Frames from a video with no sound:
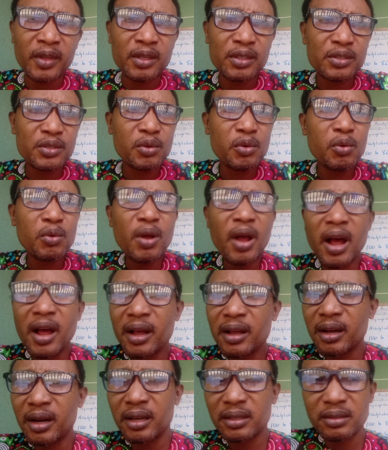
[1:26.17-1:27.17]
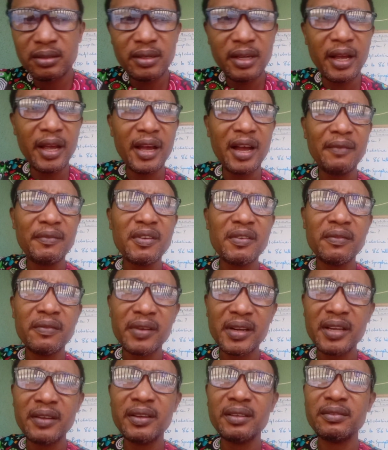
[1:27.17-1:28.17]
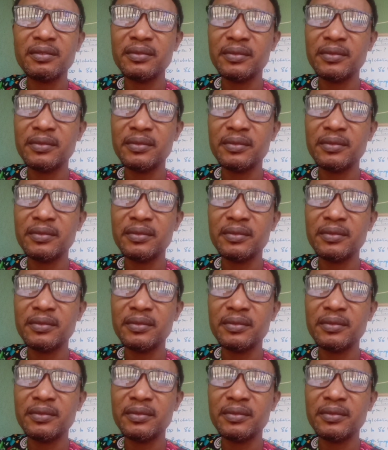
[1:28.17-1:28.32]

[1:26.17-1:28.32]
So today I have a very,